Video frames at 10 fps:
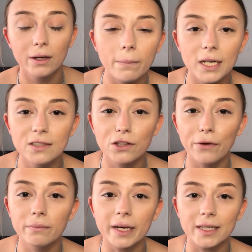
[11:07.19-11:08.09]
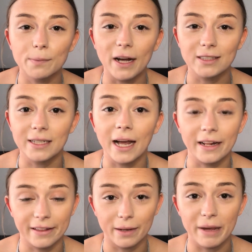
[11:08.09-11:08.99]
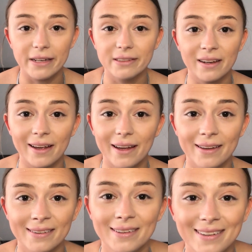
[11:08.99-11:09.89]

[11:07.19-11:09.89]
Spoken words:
please don't be expecting anything amazing here.